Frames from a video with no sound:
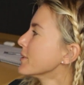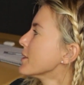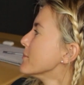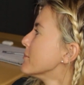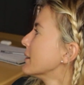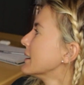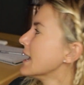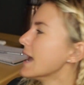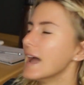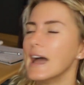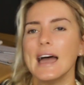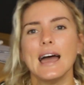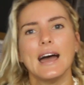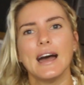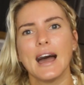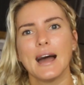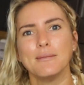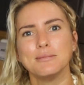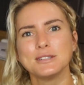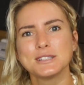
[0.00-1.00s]
But yeah,
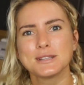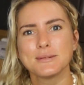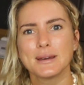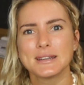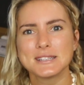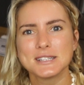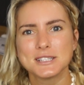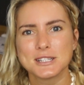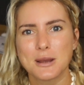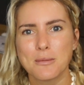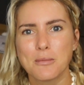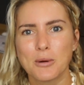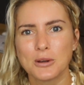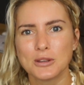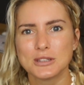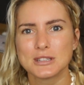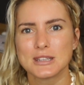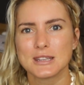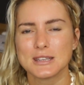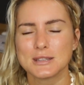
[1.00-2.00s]
I'm just about to jump
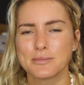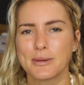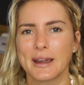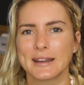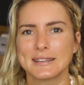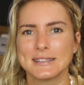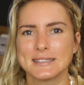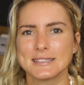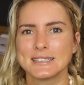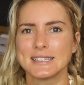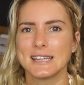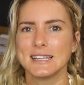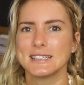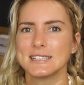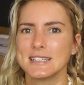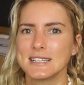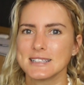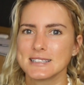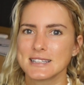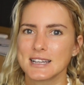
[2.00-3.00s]
onto this practice
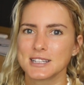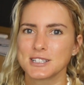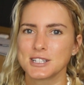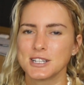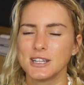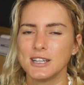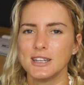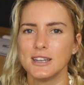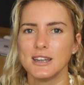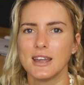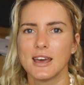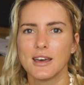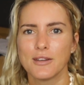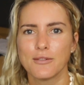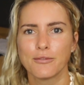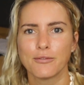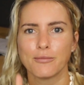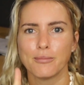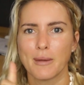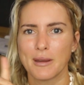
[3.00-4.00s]
teaching session,
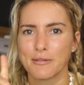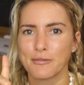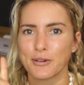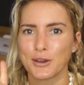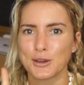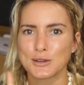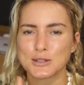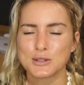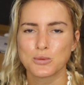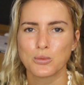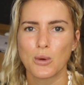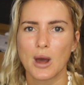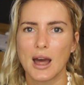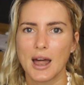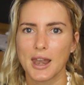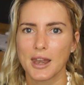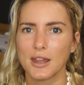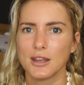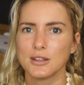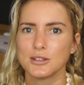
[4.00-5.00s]
my first
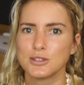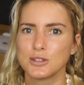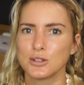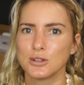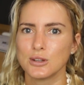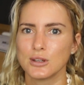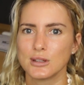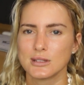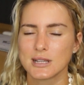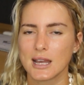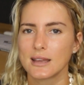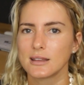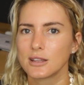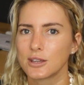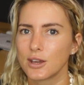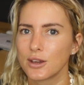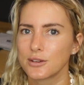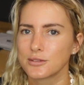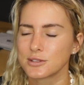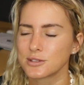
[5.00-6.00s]
one, to take the
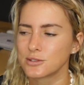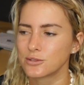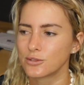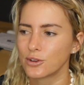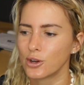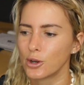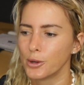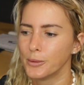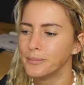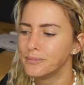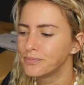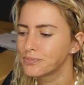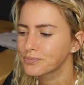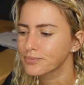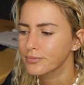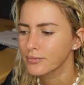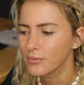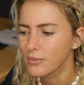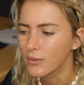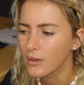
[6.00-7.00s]
girls through.
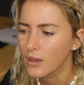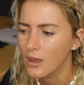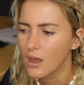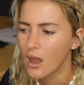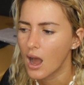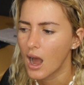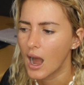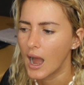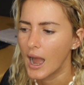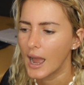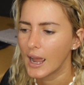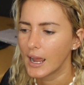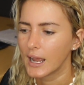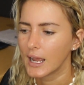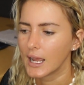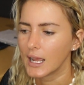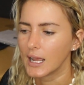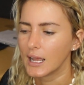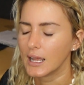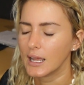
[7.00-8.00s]

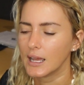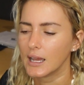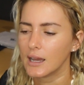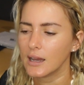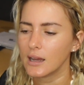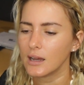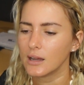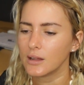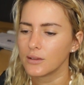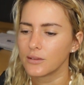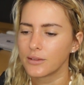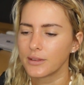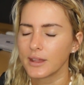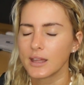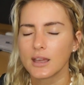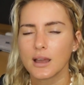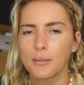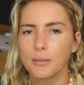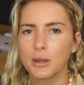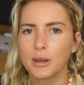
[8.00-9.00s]
I
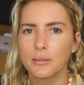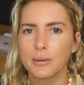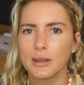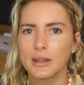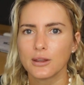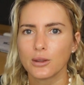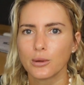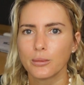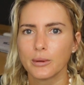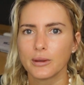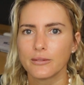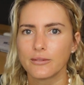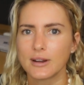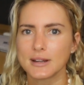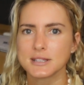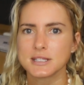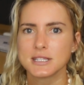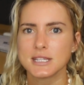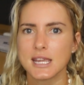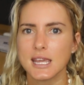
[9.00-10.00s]
think I'm going to be a little bit
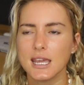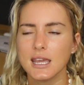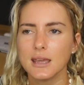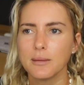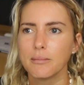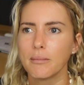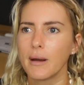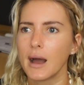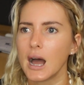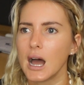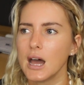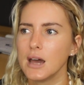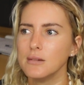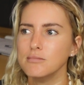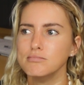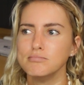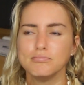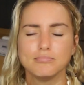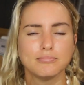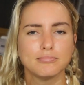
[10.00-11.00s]
rusty,
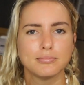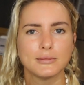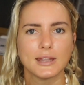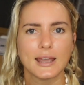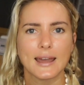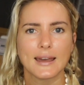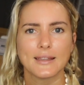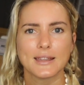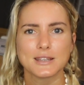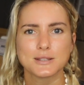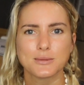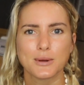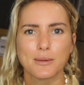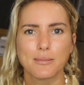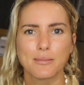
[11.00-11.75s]
but yeah, that's what